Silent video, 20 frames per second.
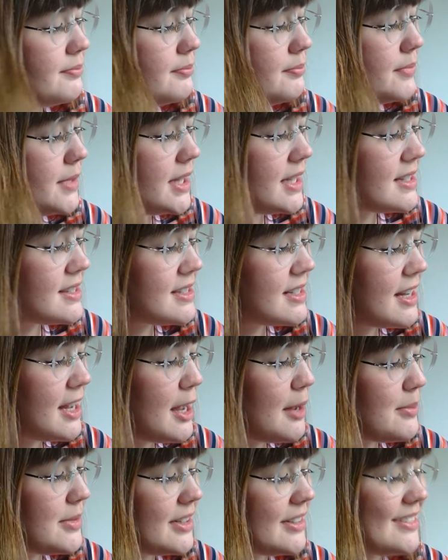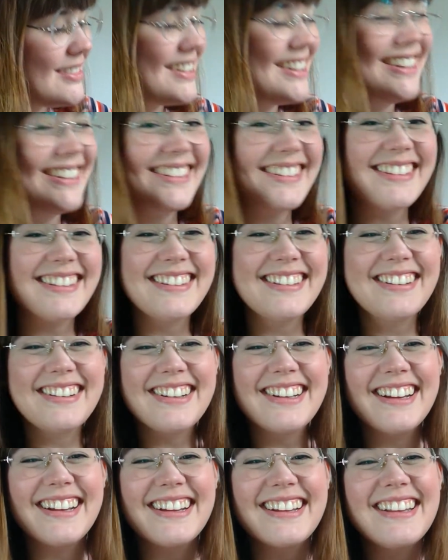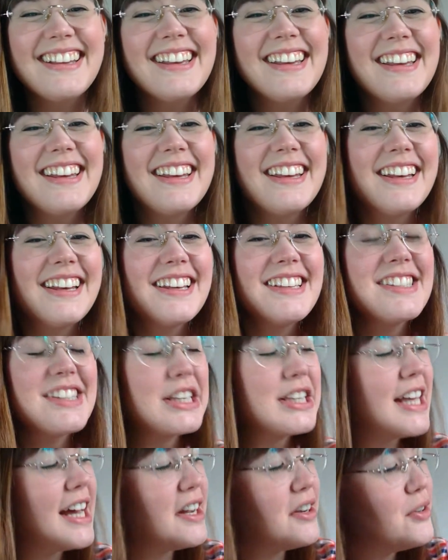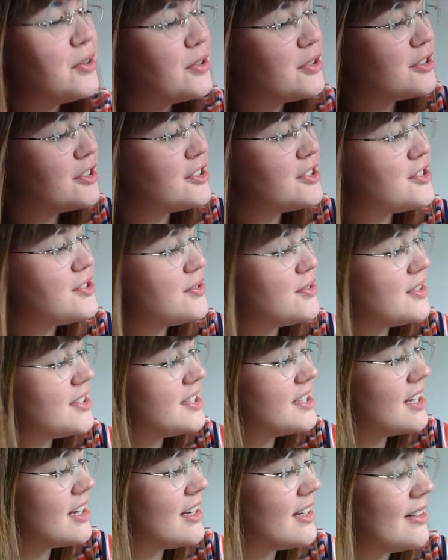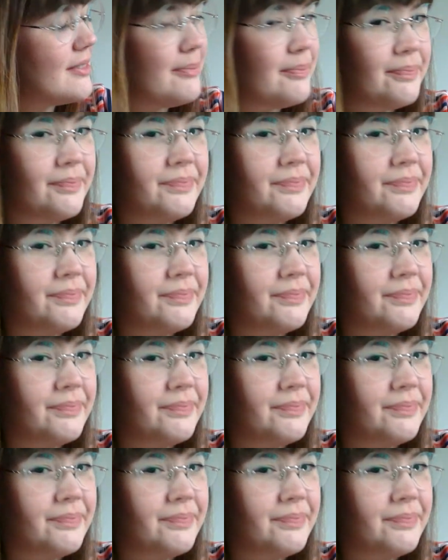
but that's not happening. Okay, so that corner to the dot.